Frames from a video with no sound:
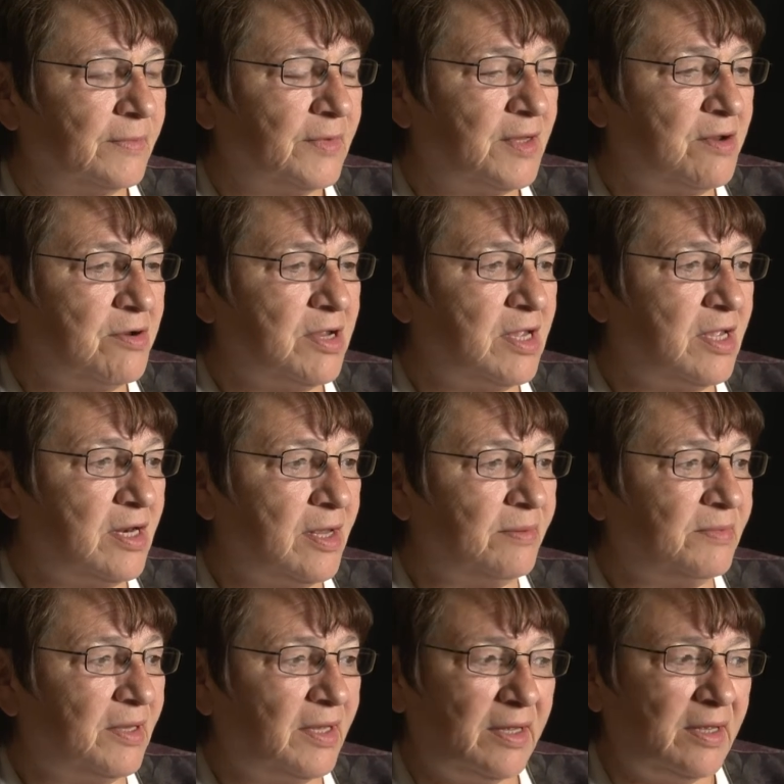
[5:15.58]
There again,
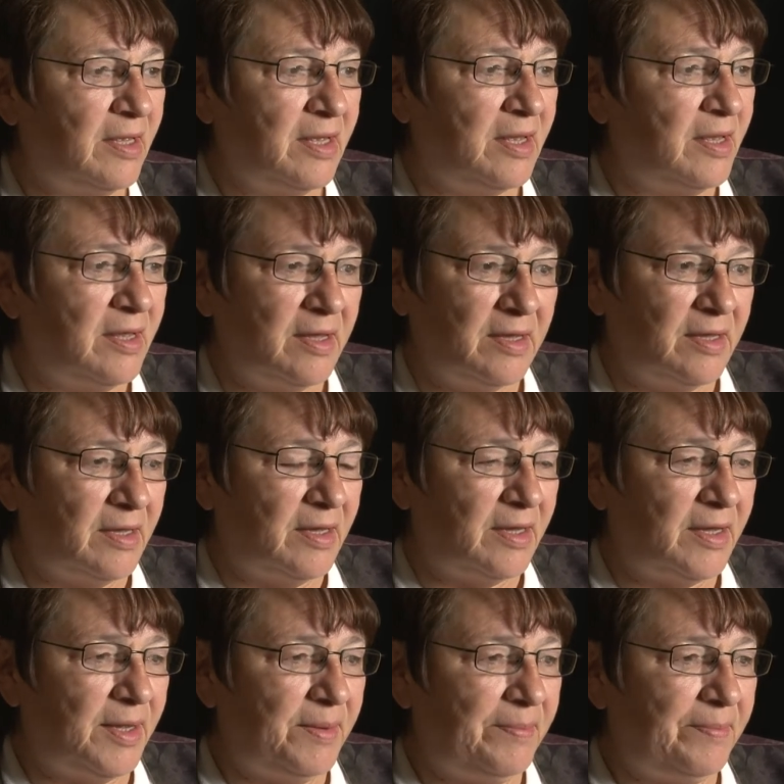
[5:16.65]
I'm not,
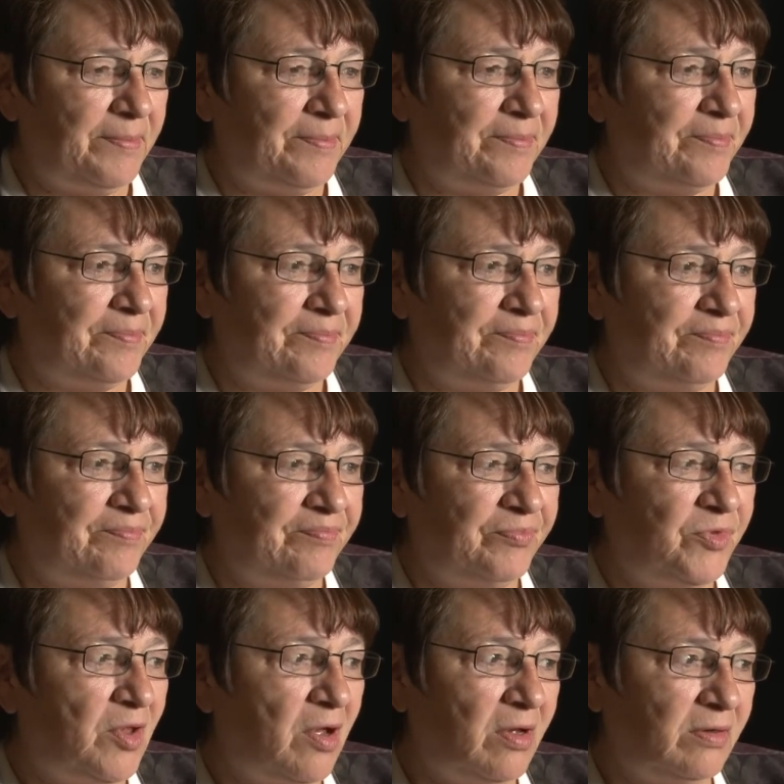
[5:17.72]
I'm
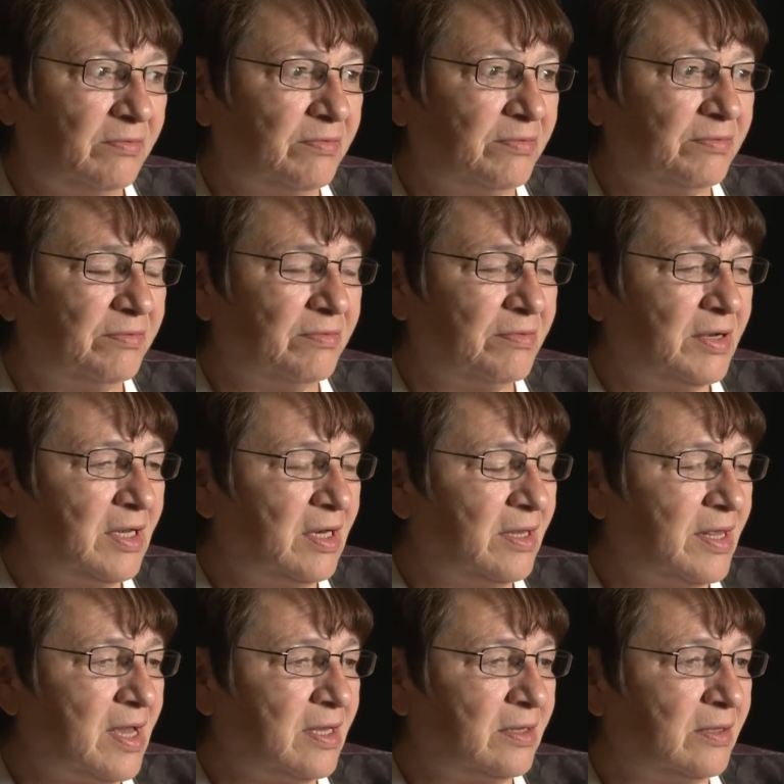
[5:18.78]
not really
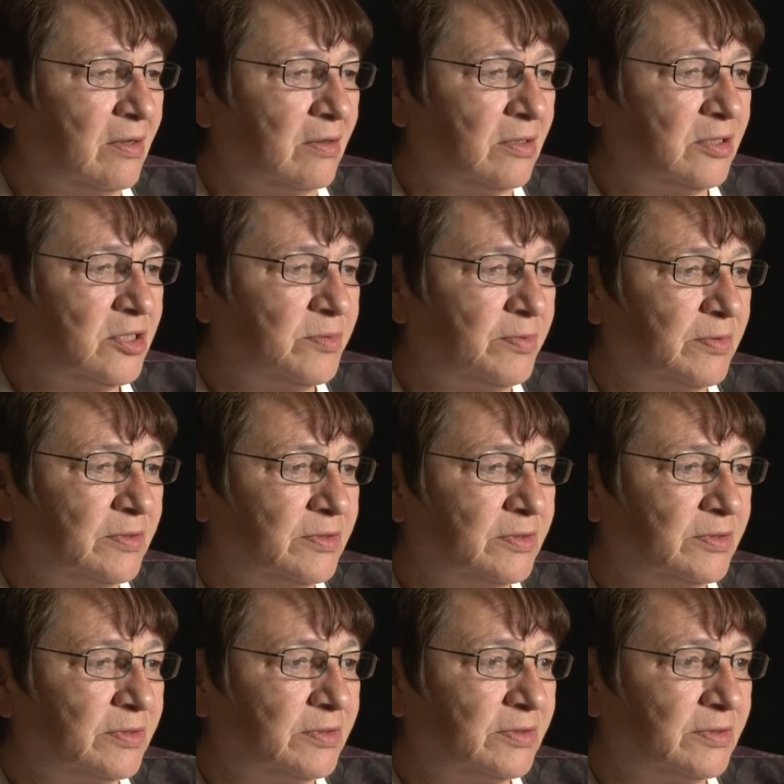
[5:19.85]
that
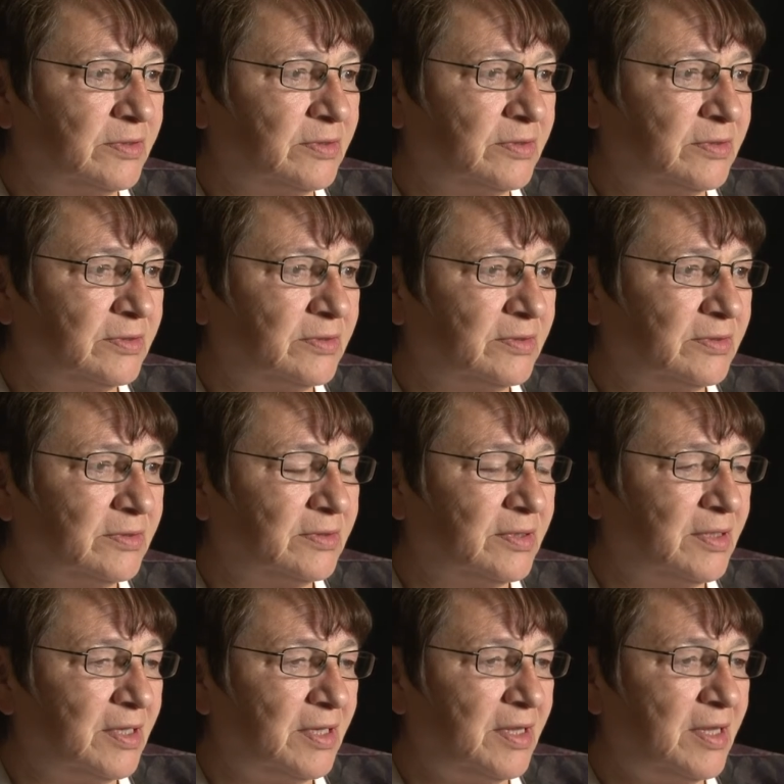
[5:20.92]
knowledgeable
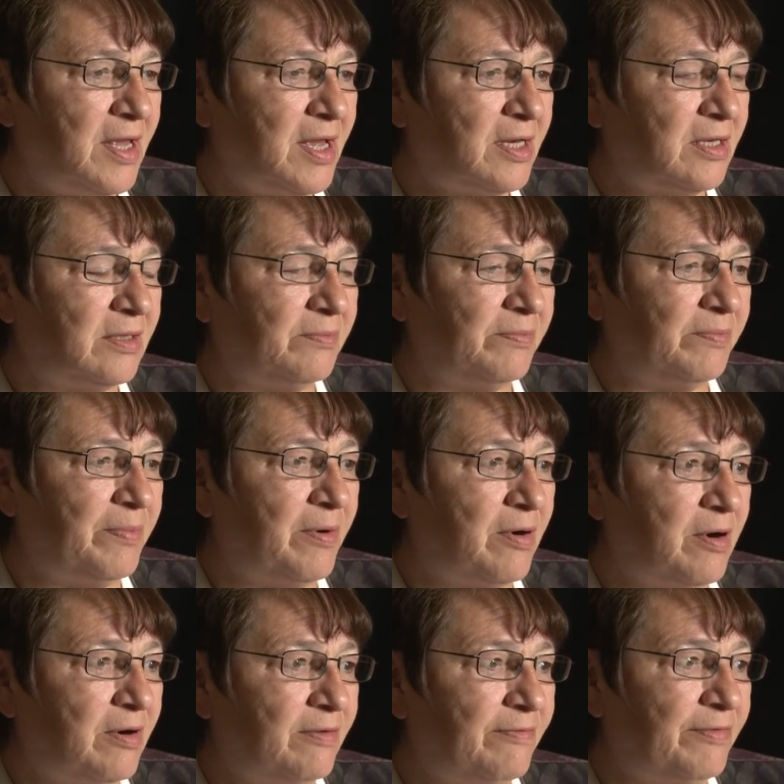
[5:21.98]
in that
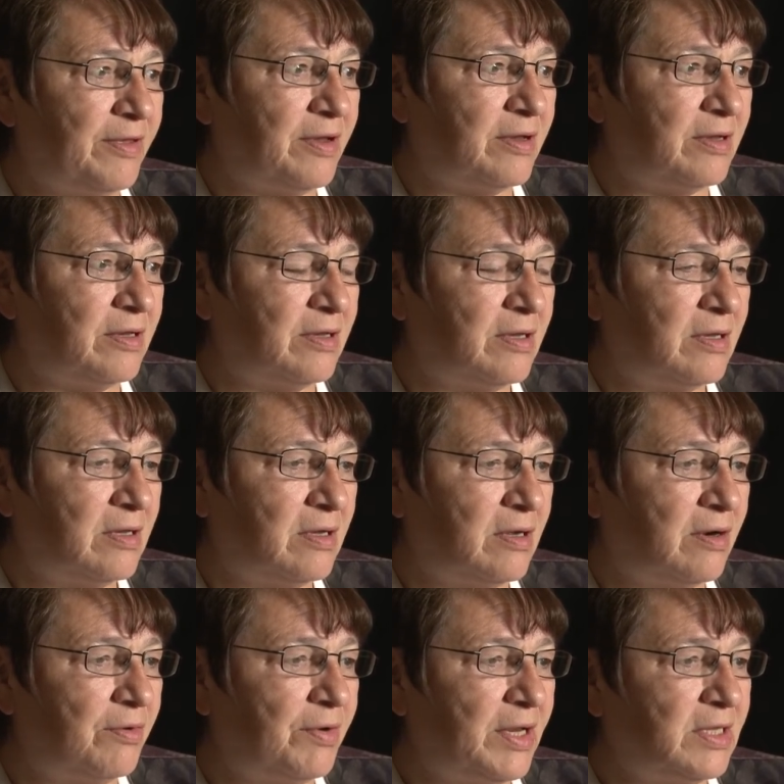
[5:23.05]
part of the
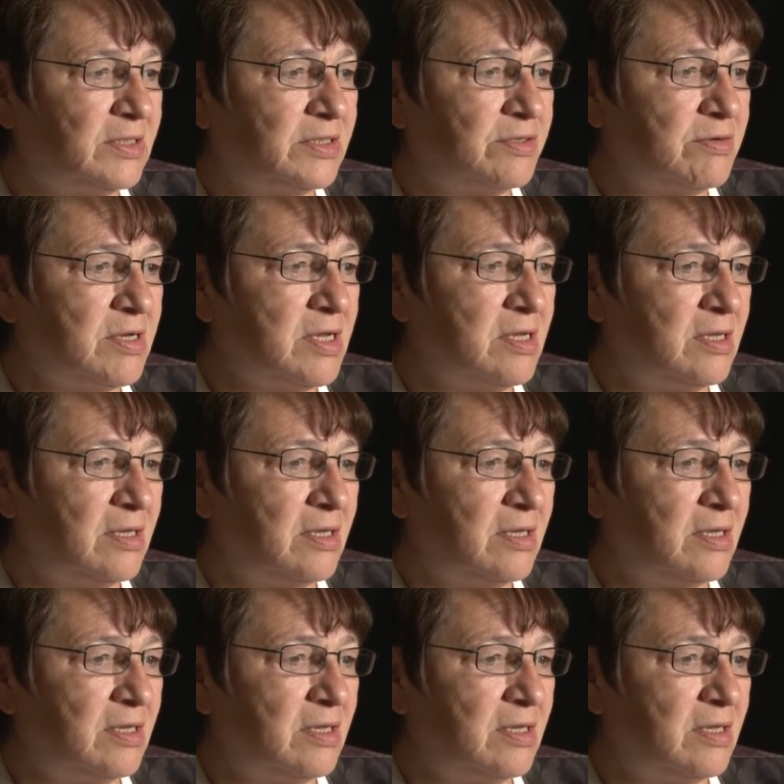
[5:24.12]
our history.